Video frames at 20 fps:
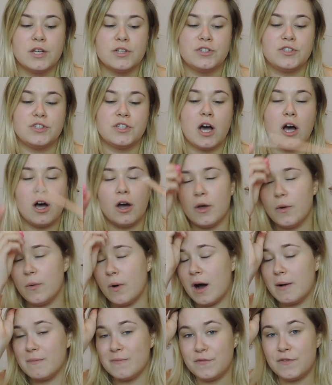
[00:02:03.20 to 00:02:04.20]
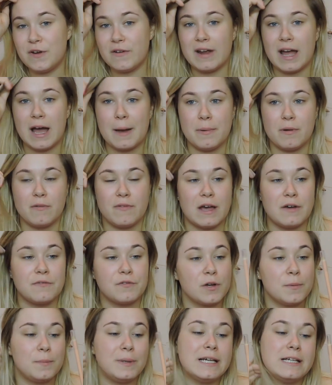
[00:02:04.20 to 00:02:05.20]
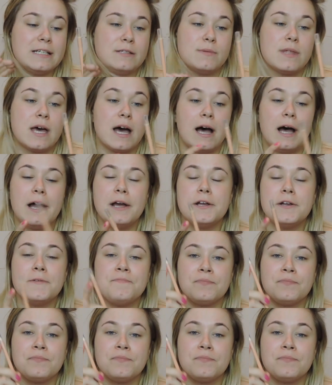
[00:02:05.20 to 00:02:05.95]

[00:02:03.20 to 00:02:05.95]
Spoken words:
so I'm very happy with that. I'm very pleased with that.